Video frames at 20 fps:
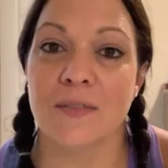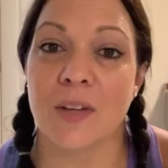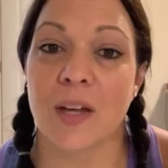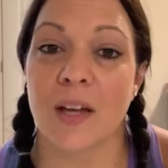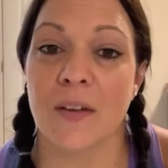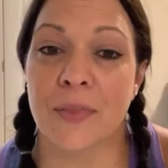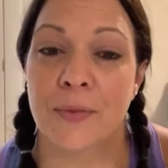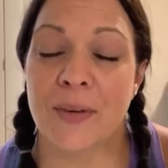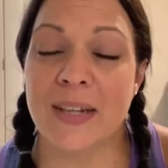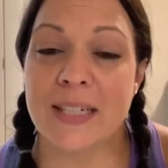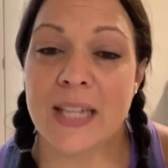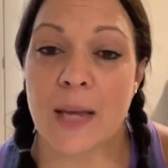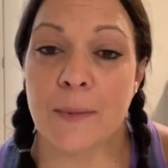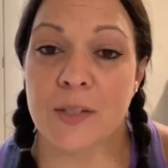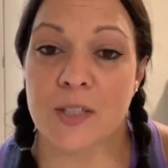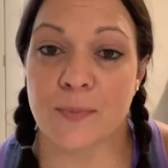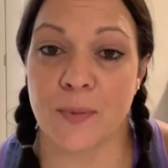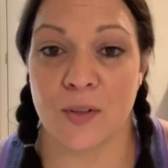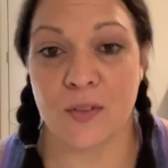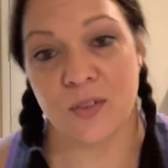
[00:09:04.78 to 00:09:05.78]
3
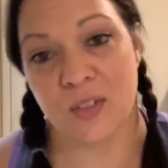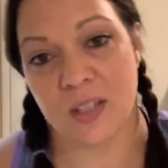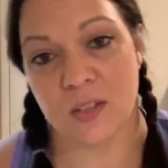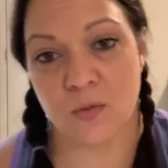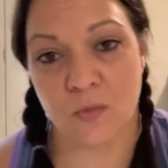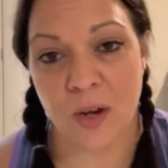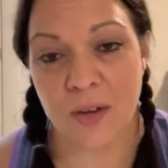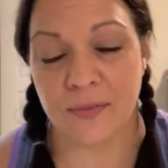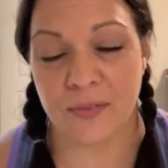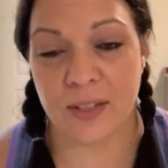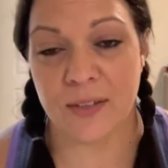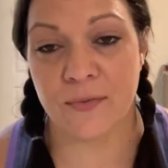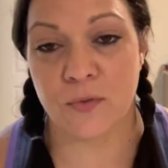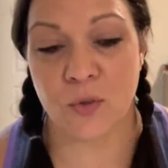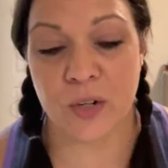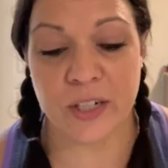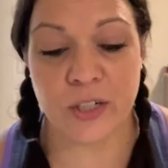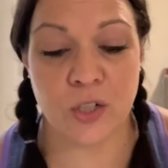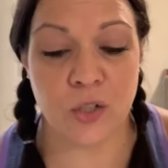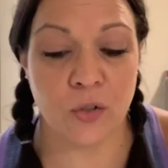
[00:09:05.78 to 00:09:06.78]
tablespoons is roughly
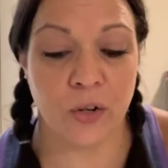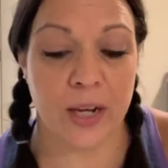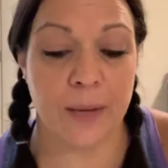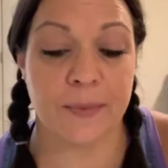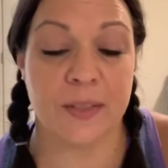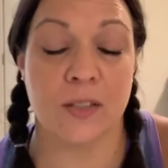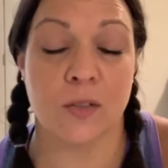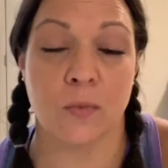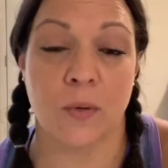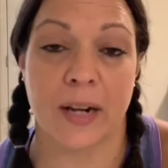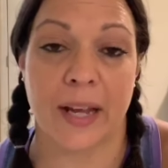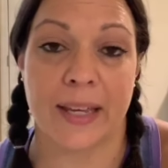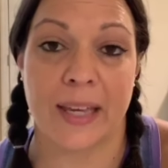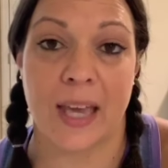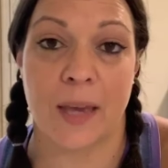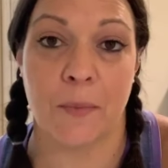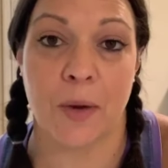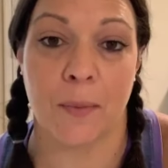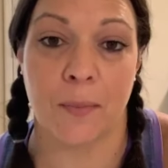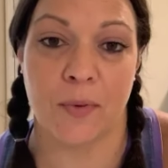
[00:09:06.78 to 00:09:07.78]
42 grams is what I
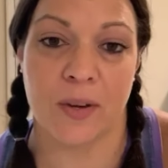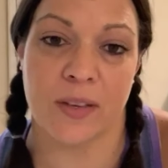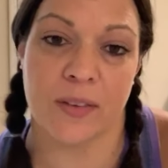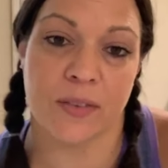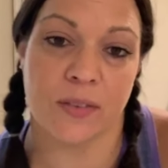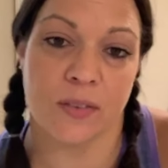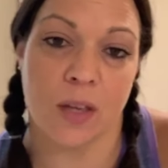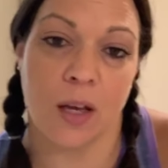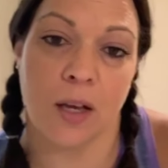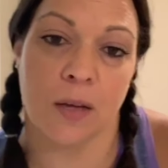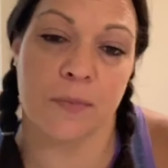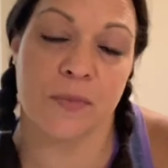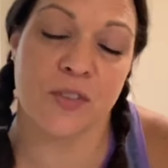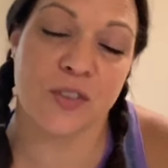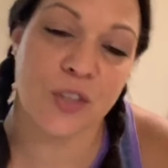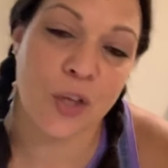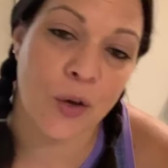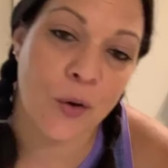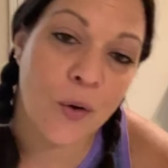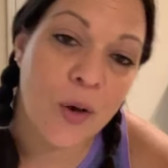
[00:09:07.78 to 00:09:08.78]
came up with.
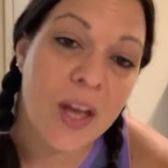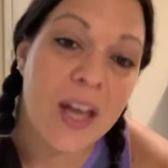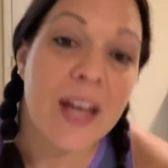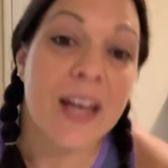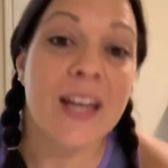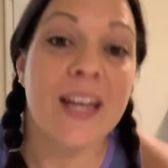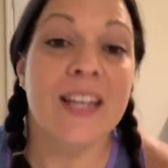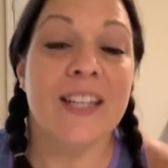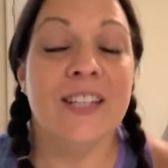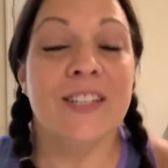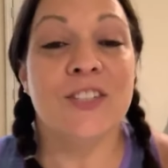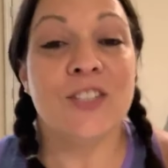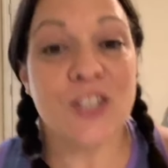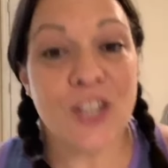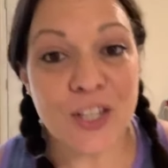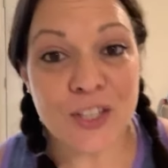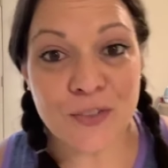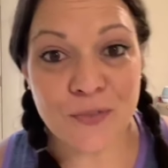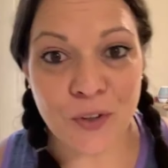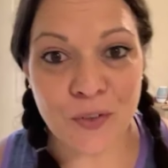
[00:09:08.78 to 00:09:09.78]
So
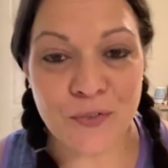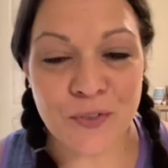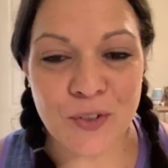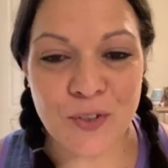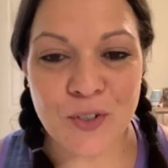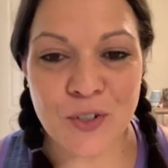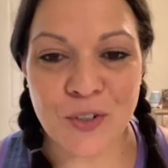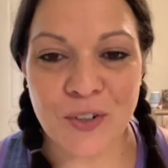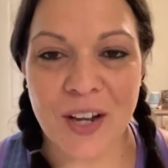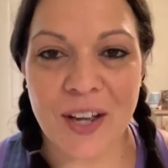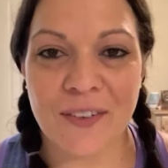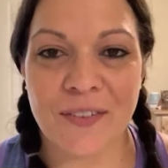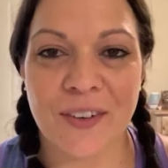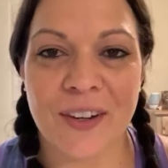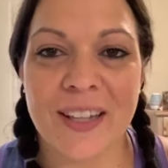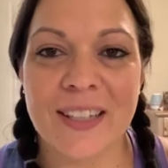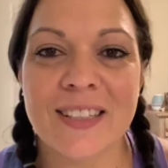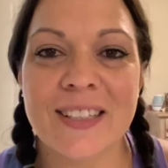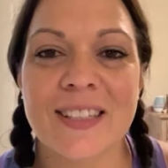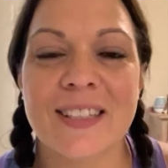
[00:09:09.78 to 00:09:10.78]
just for future
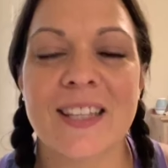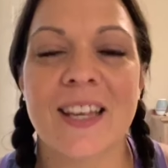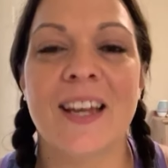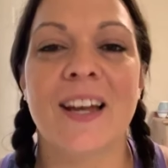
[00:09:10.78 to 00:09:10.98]
reference.